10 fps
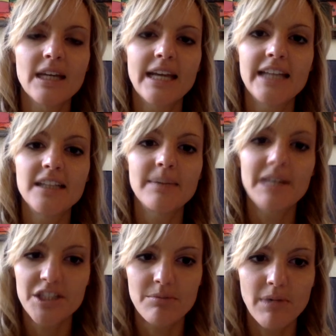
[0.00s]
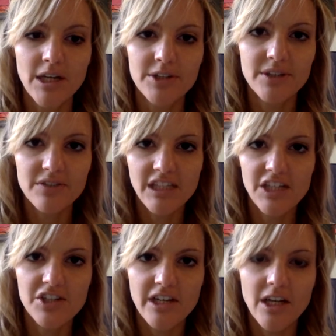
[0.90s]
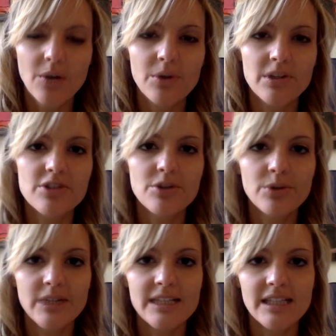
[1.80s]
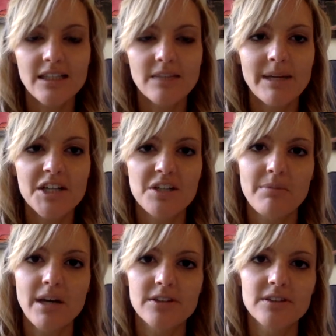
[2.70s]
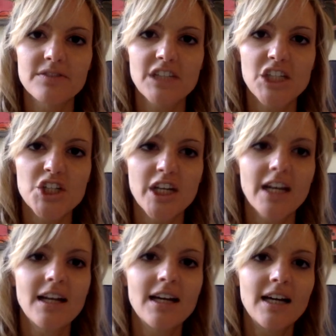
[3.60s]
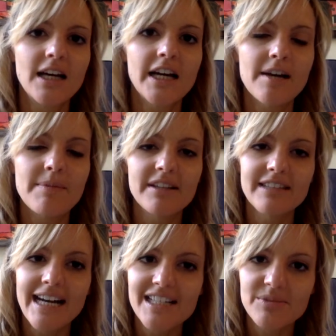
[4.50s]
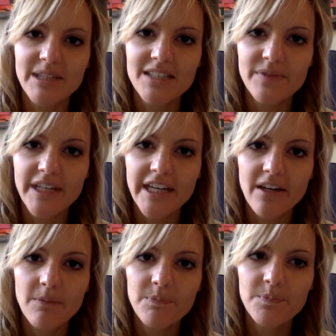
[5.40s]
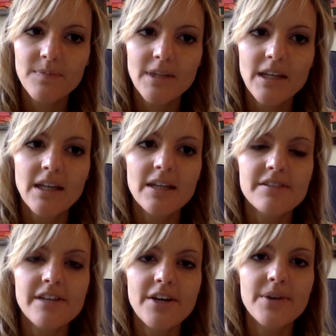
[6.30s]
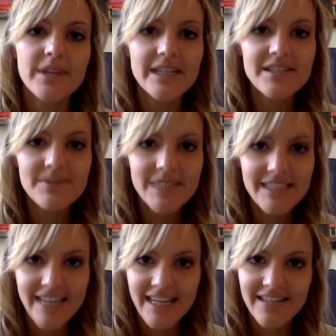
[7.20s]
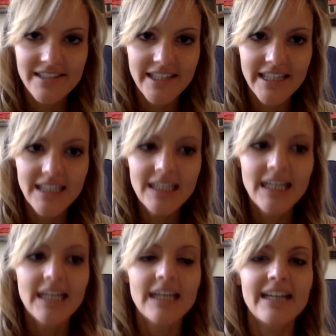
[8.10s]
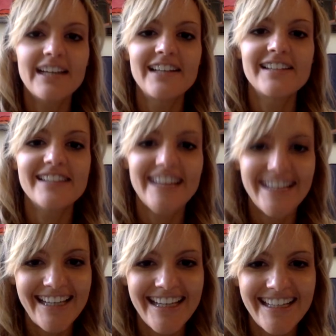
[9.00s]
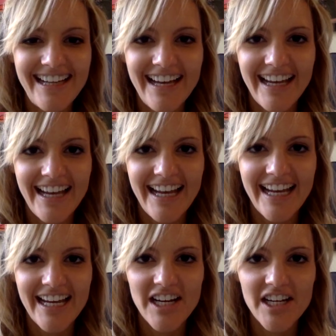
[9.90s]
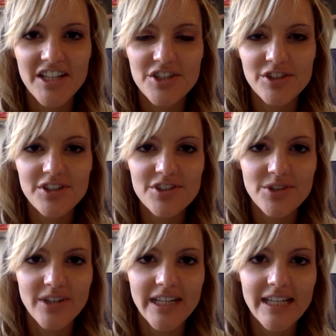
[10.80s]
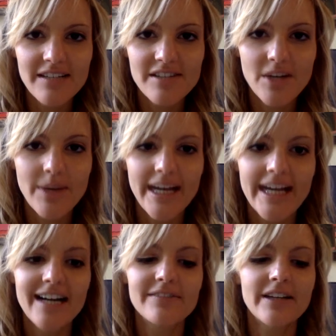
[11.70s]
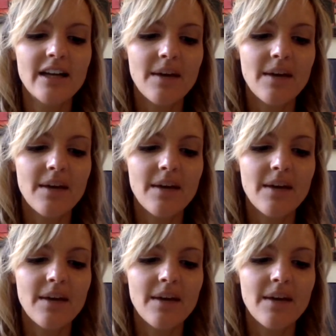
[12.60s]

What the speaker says: incubation model of teaching, or the Torrance incubation model of teaching in last week's video. So this week's case study is yet again a true story. So we have